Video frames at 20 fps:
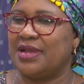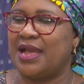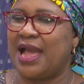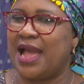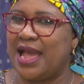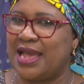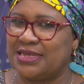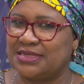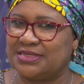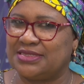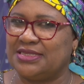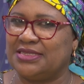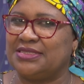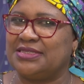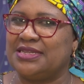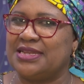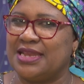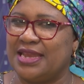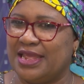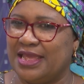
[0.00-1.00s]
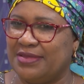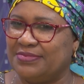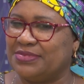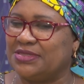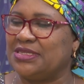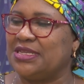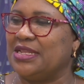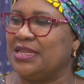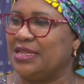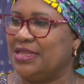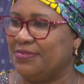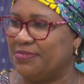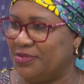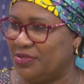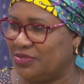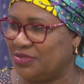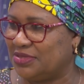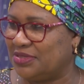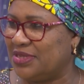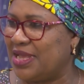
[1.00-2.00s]
has these names in the
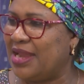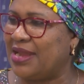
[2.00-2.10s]
books.